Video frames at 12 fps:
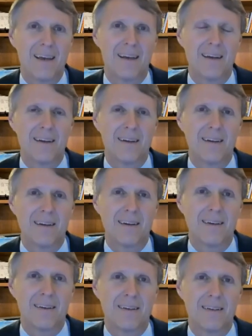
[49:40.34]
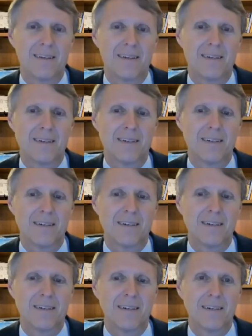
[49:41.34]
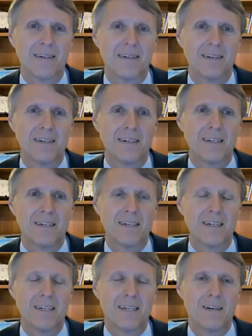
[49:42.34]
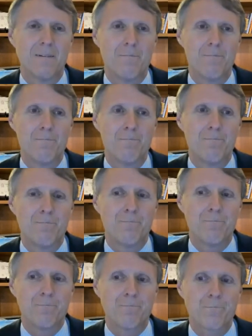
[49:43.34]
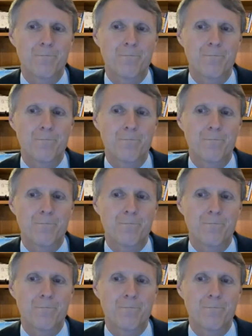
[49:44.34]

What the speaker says: Nothing is said.